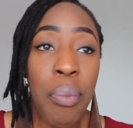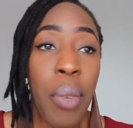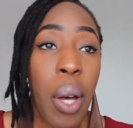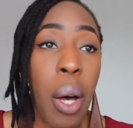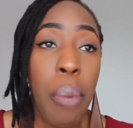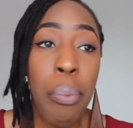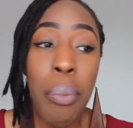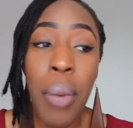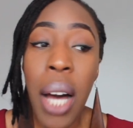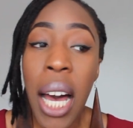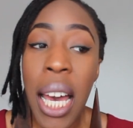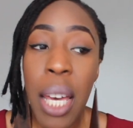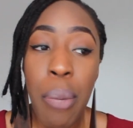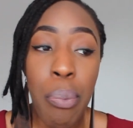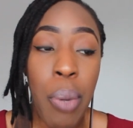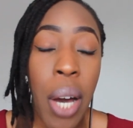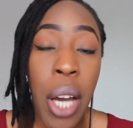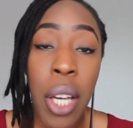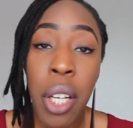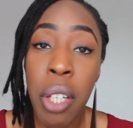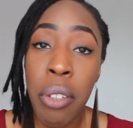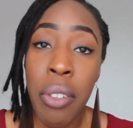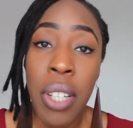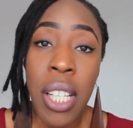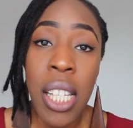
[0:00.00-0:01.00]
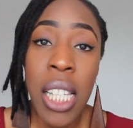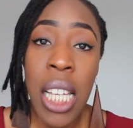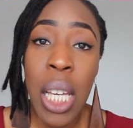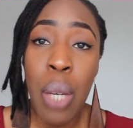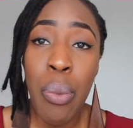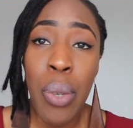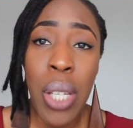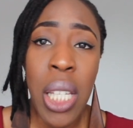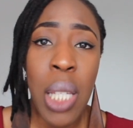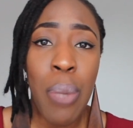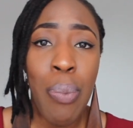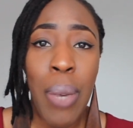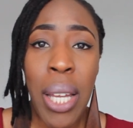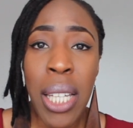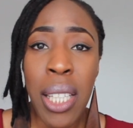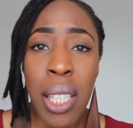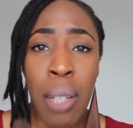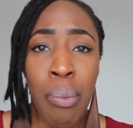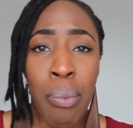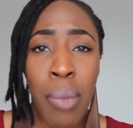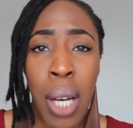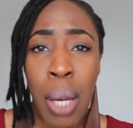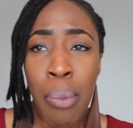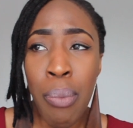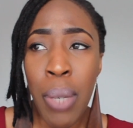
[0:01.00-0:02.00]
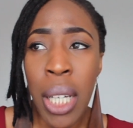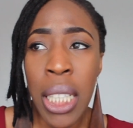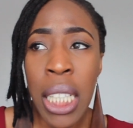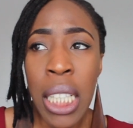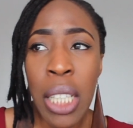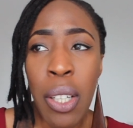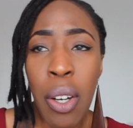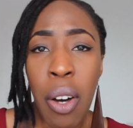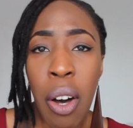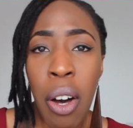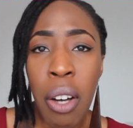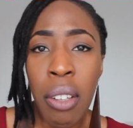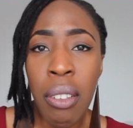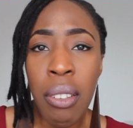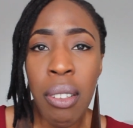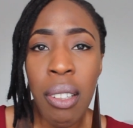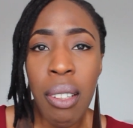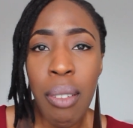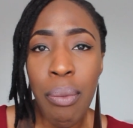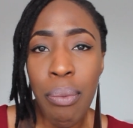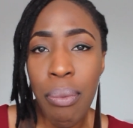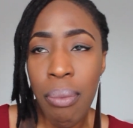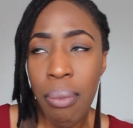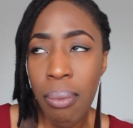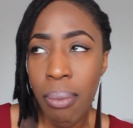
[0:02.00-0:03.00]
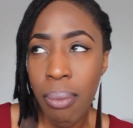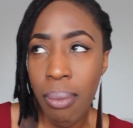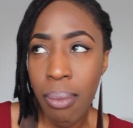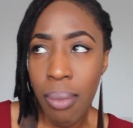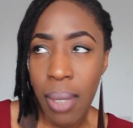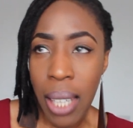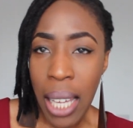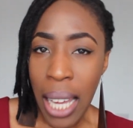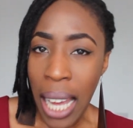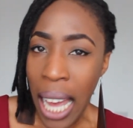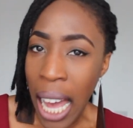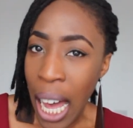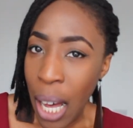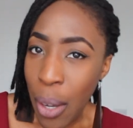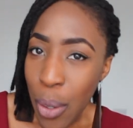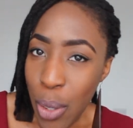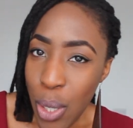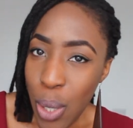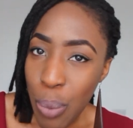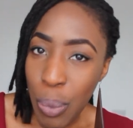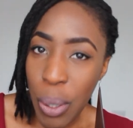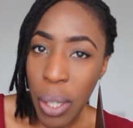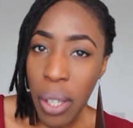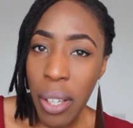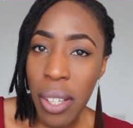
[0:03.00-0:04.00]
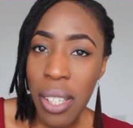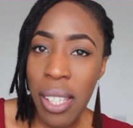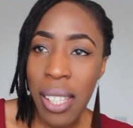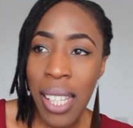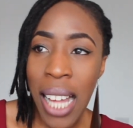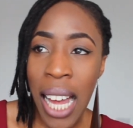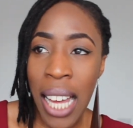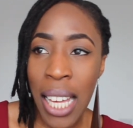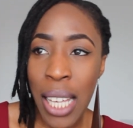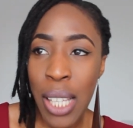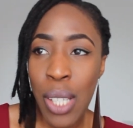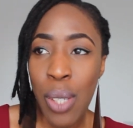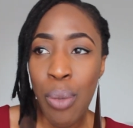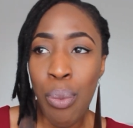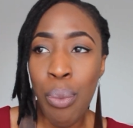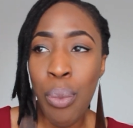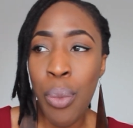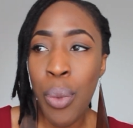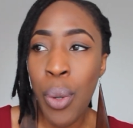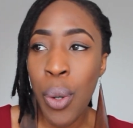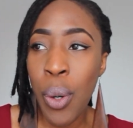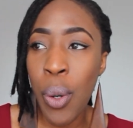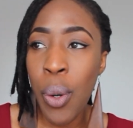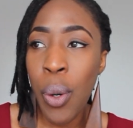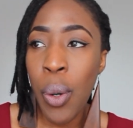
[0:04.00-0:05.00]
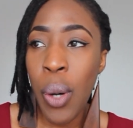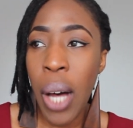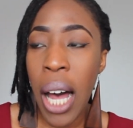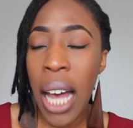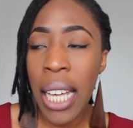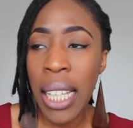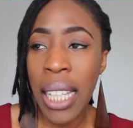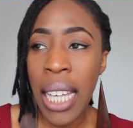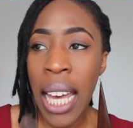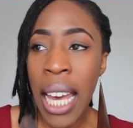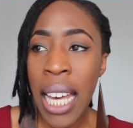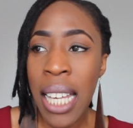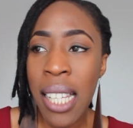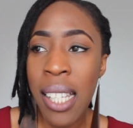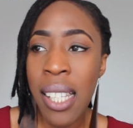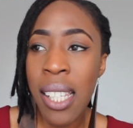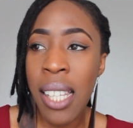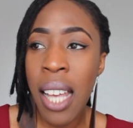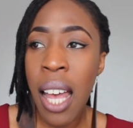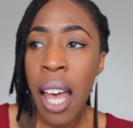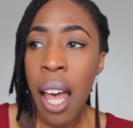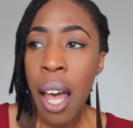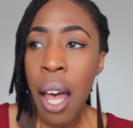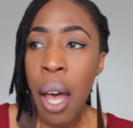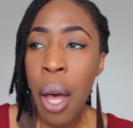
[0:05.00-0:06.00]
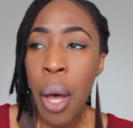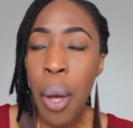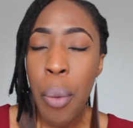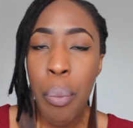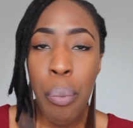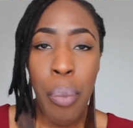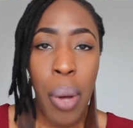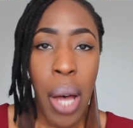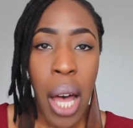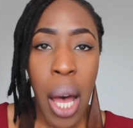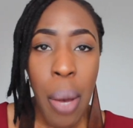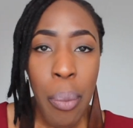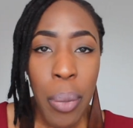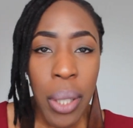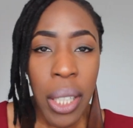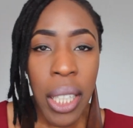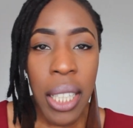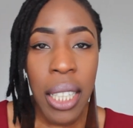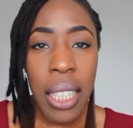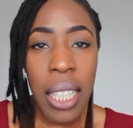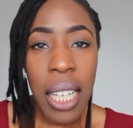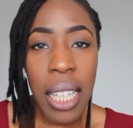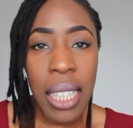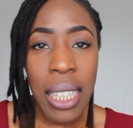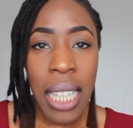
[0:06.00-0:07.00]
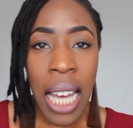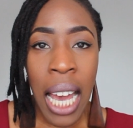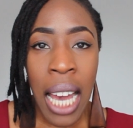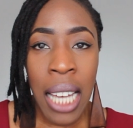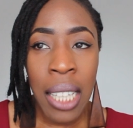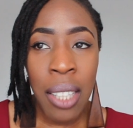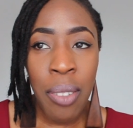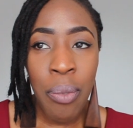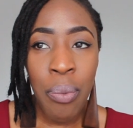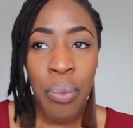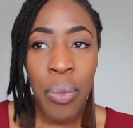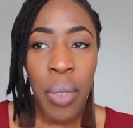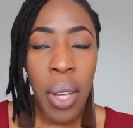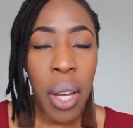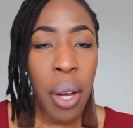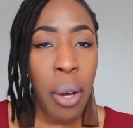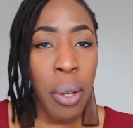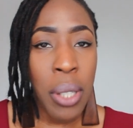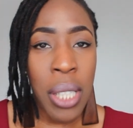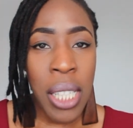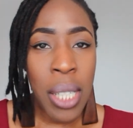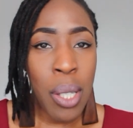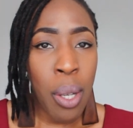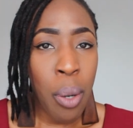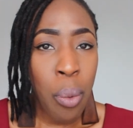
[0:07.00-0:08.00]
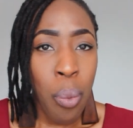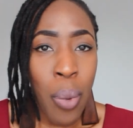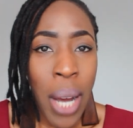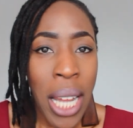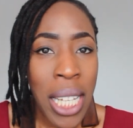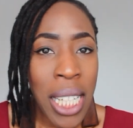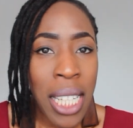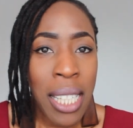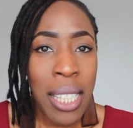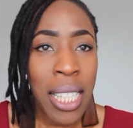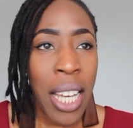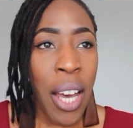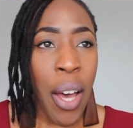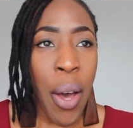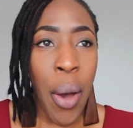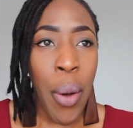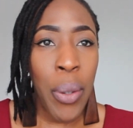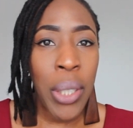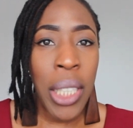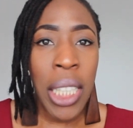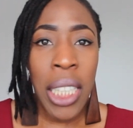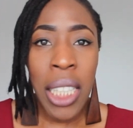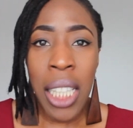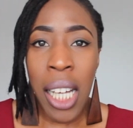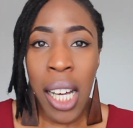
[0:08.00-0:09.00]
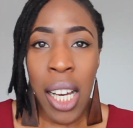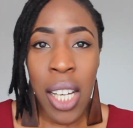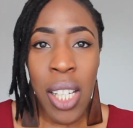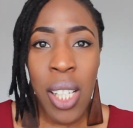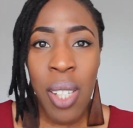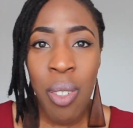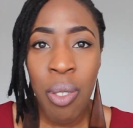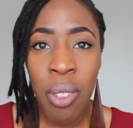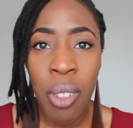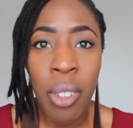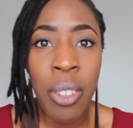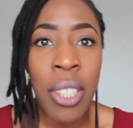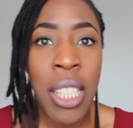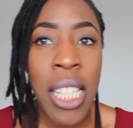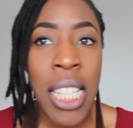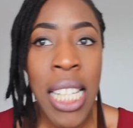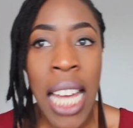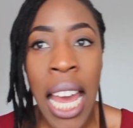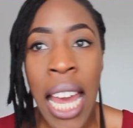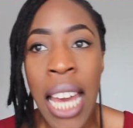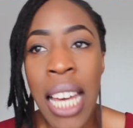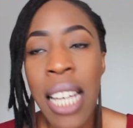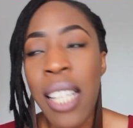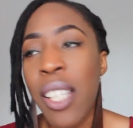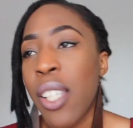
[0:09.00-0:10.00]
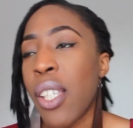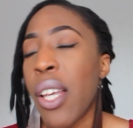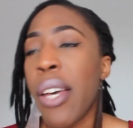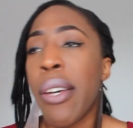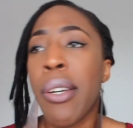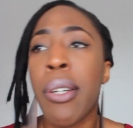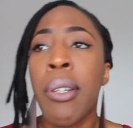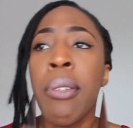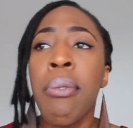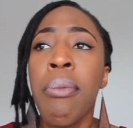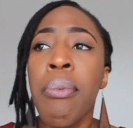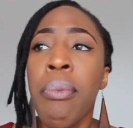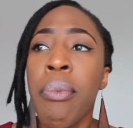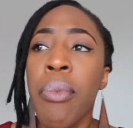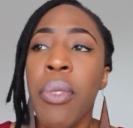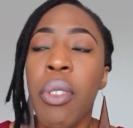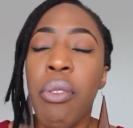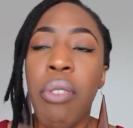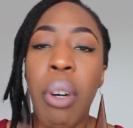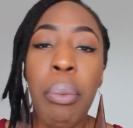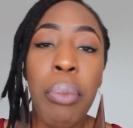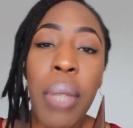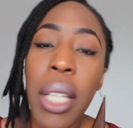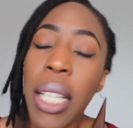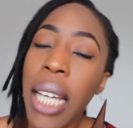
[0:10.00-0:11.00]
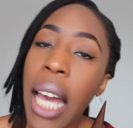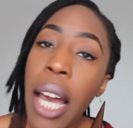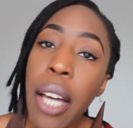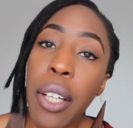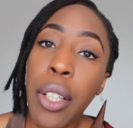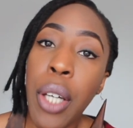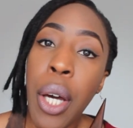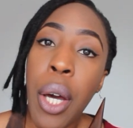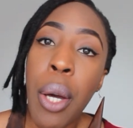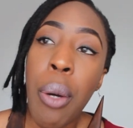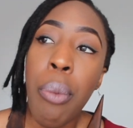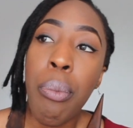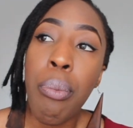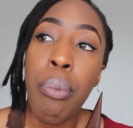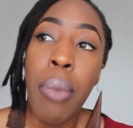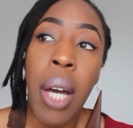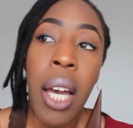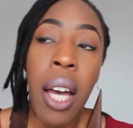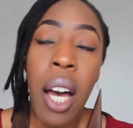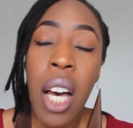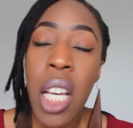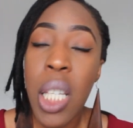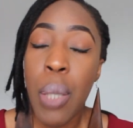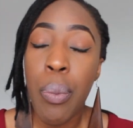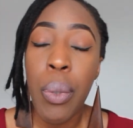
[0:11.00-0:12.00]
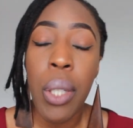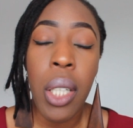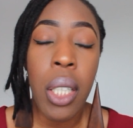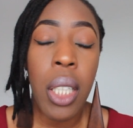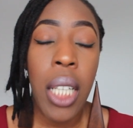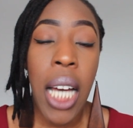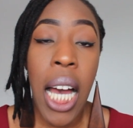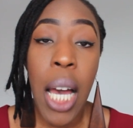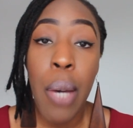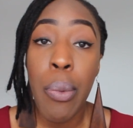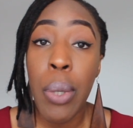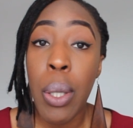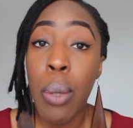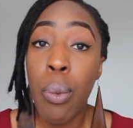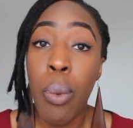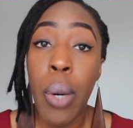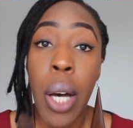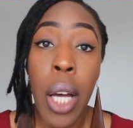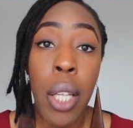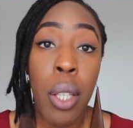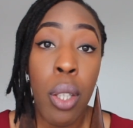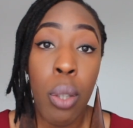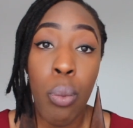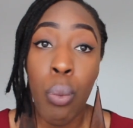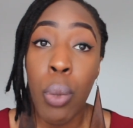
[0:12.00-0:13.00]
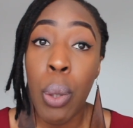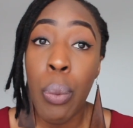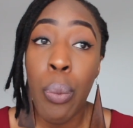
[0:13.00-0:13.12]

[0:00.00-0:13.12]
my priority was spending my money on a house because that is more, I guess, permanent than a wedding that only lasts for a day. So from the get-go, my husband and I, we were